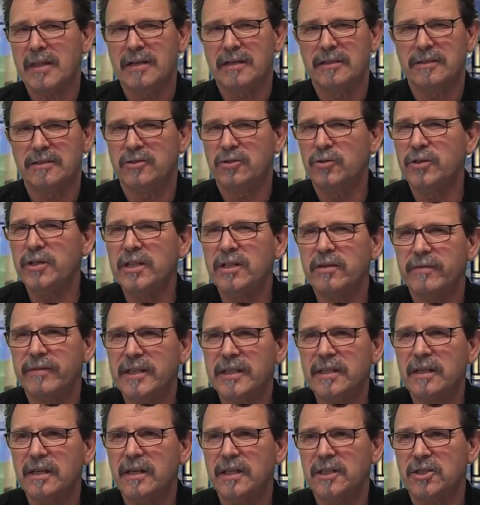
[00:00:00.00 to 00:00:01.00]
you need a
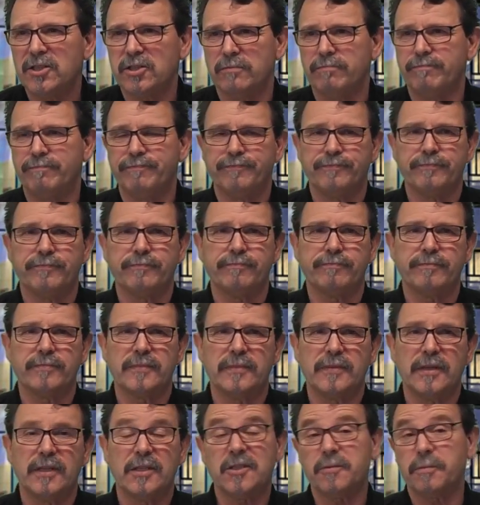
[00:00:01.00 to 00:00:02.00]
ventilation,
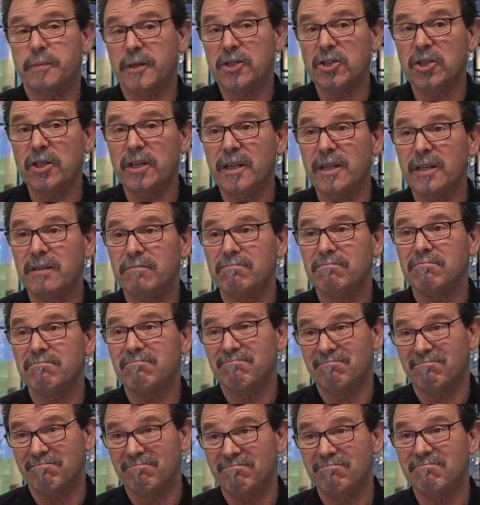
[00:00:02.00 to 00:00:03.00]
especially
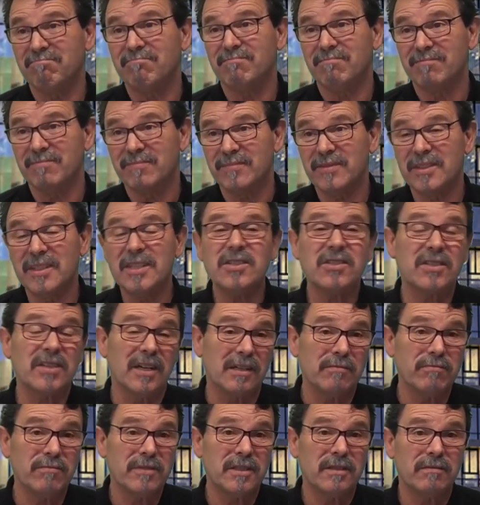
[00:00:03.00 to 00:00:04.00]
these
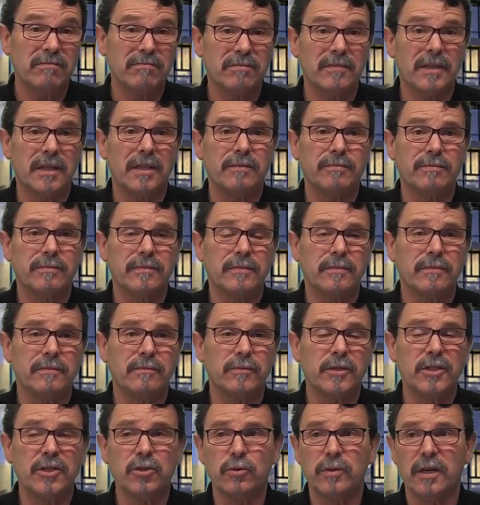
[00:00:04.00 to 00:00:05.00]
times. Yeah,
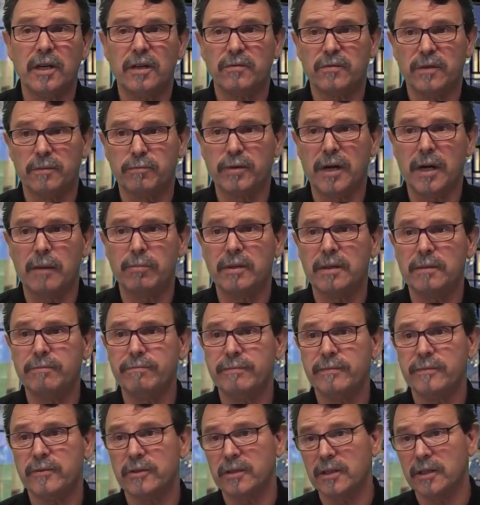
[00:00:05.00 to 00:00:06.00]
we do have the problem,
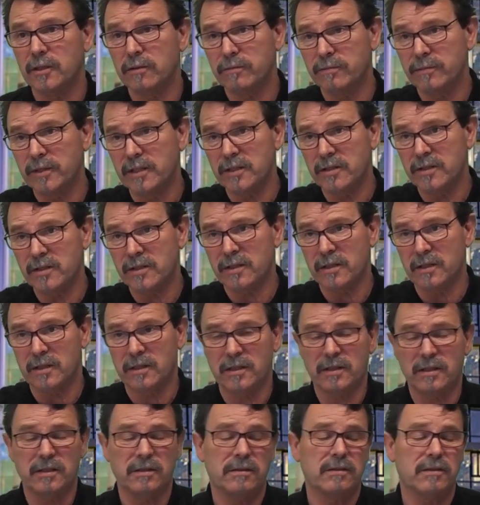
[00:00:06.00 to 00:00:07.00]
you know, these
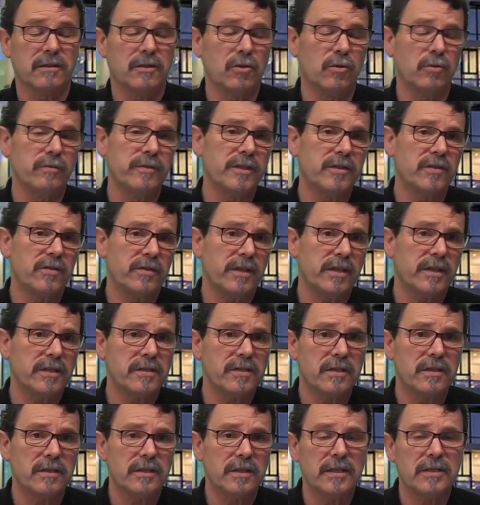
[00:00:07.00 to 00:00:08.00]
COVID
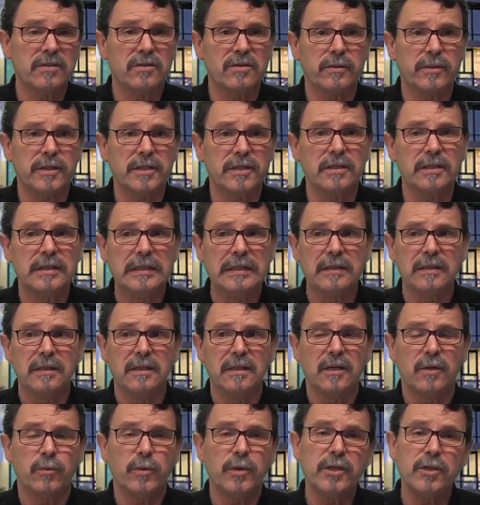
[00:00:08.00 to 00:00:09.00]
things and so on.
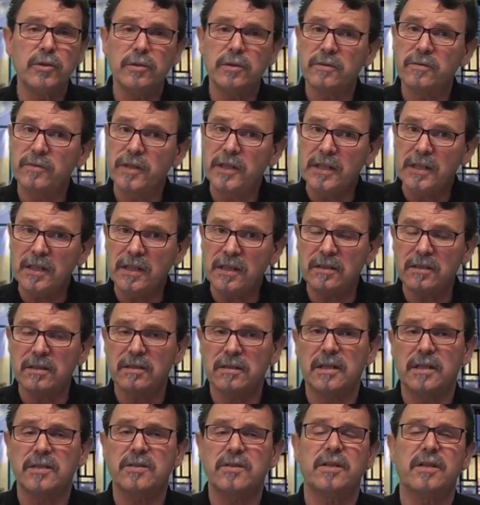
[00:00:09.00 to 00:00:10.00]
We need,
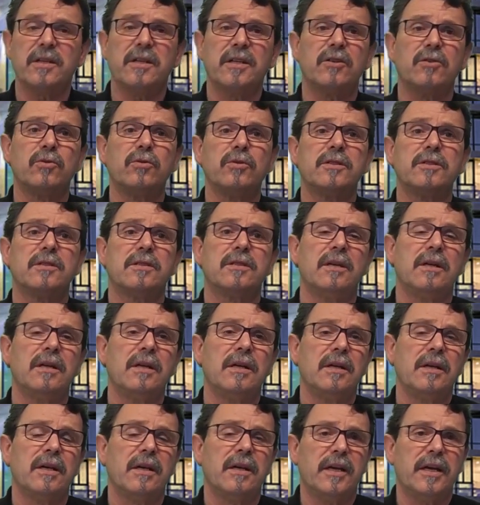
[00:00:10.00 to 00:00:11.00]
let's say, a good
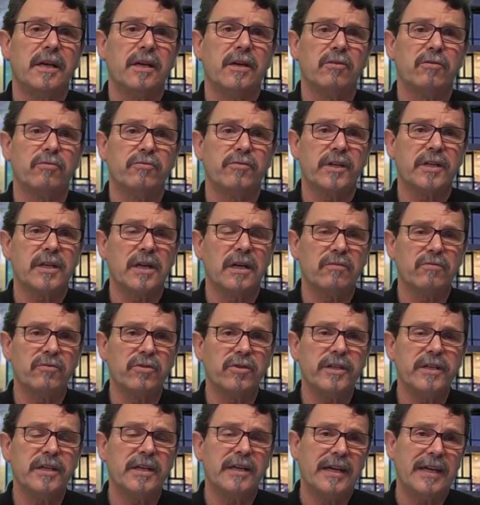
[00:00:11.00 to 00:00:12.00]
air
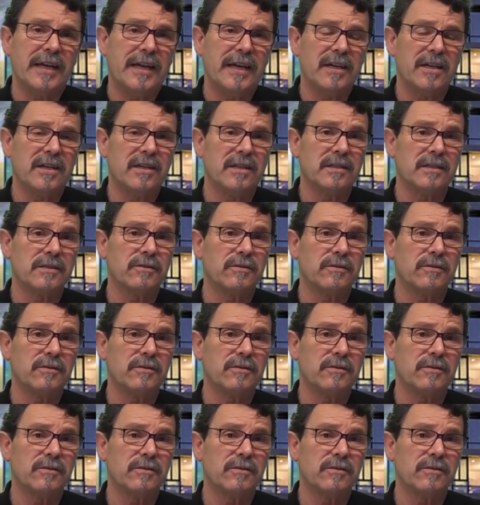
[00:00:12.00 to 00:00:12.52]
recovery, air